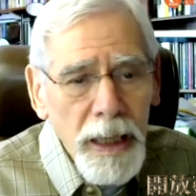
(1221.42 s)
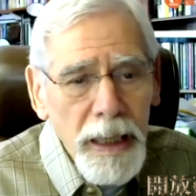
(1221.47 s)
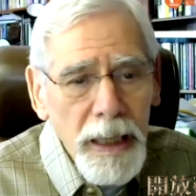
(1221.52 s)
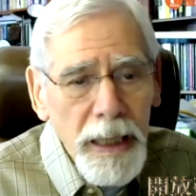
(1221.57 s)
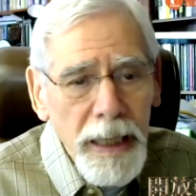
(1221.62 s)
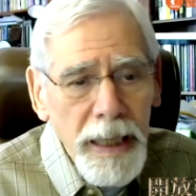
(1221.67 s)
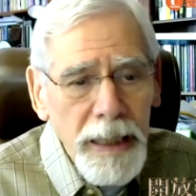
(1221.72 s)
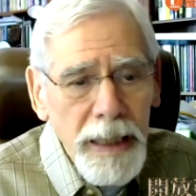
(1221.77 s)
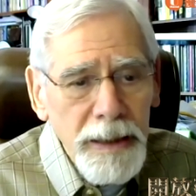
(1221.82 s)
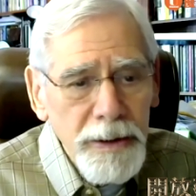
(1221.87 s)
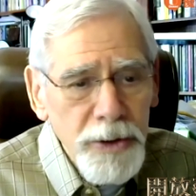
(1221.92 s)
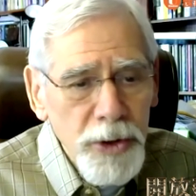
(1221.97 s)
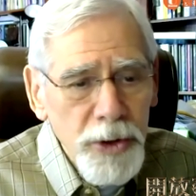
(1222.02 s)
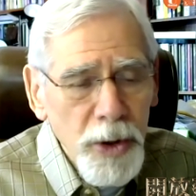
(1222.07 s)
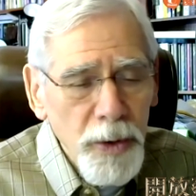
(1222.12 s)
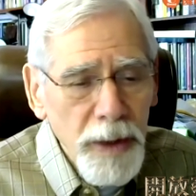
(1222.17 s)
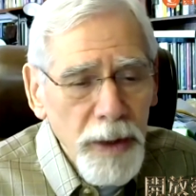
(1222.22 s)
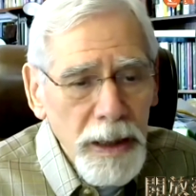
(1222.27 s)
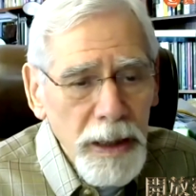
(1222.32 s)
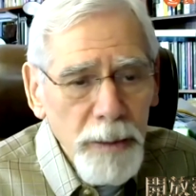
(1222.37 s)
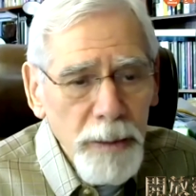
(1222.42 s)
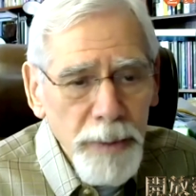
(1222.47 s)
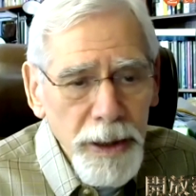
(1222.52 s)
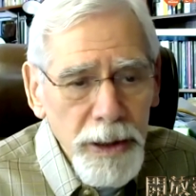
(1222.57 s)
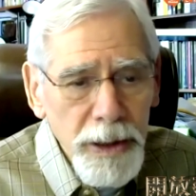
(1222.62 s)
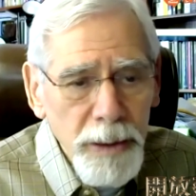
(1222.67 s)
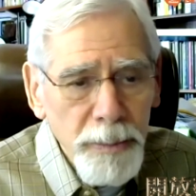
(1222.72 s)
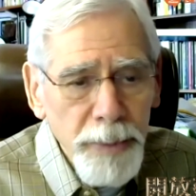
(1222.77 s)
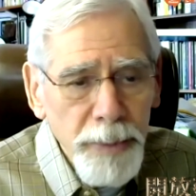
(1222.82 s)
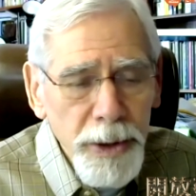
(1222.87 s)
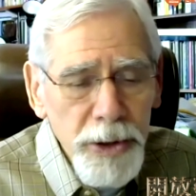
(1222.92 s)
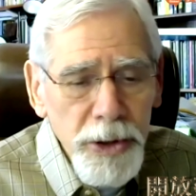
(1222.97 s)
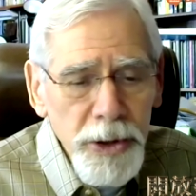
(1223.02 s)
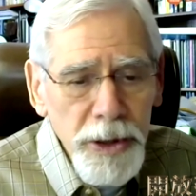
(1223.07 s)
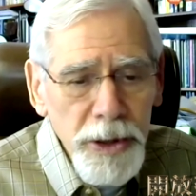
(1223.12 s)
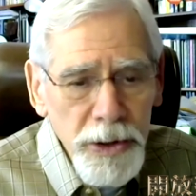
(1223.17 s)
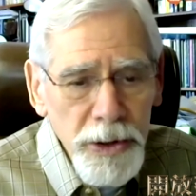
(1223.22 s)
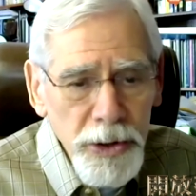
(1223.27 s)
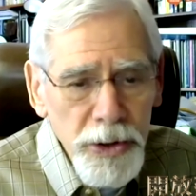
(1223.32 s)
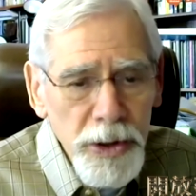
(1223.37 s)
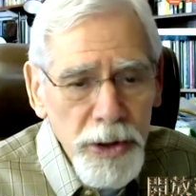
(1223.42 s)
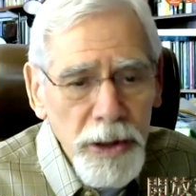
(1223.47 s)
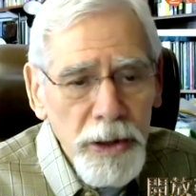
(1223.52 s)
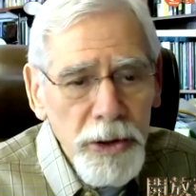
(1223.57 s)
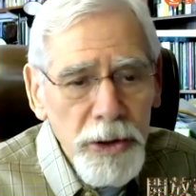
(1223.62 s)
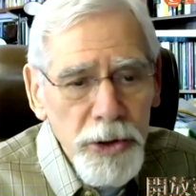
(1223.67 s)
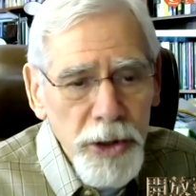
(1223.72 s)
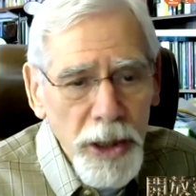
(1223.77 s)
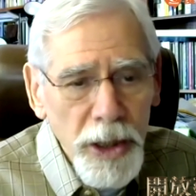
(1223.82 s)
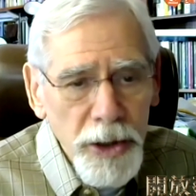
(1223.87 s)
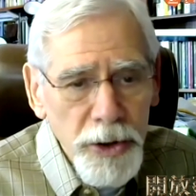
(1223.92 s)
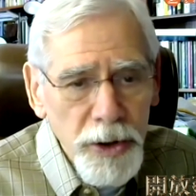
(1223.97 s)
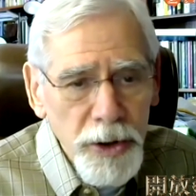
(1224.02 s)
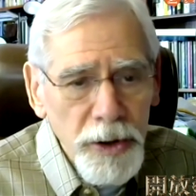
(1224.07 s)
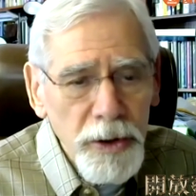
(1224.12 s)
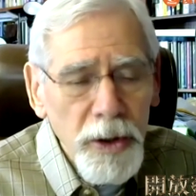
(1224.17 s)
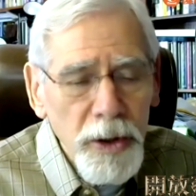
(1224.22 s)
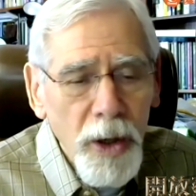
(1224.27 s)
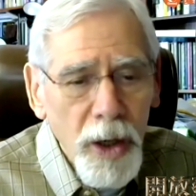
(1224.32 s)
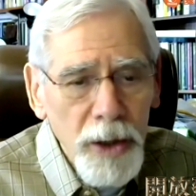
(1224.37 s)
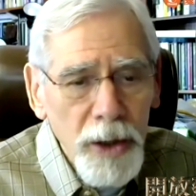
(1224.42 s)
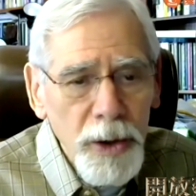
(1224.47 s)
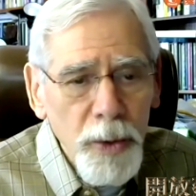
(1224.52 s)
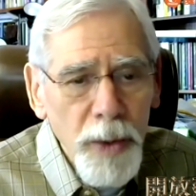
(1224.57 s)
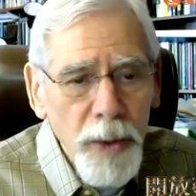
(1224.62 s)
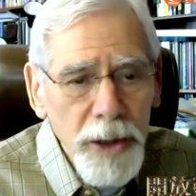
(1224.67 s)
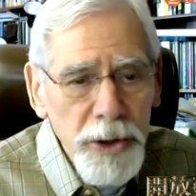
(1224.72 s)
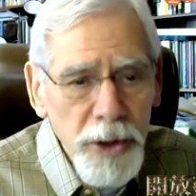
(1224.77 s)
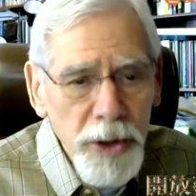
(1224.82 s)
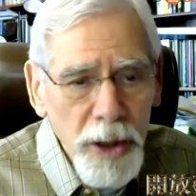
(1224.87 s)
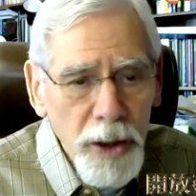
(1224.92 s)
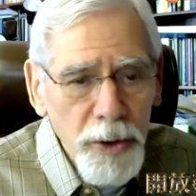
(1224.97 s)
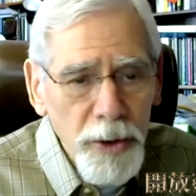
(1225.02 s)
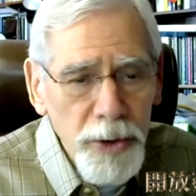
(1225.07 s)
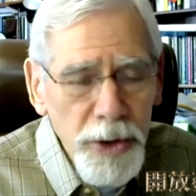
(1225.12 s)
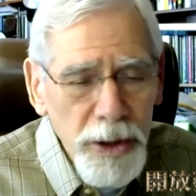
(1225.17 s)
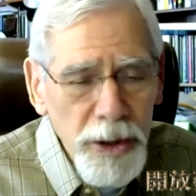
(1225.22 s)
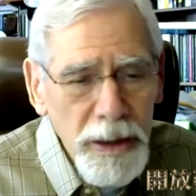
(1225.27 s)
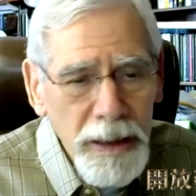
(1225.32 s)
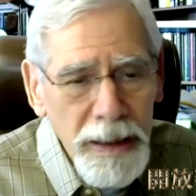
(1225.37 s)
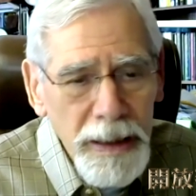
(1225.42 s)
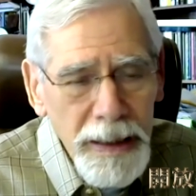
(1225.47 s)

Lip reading: And so it'll be the busiest station on the West Coast.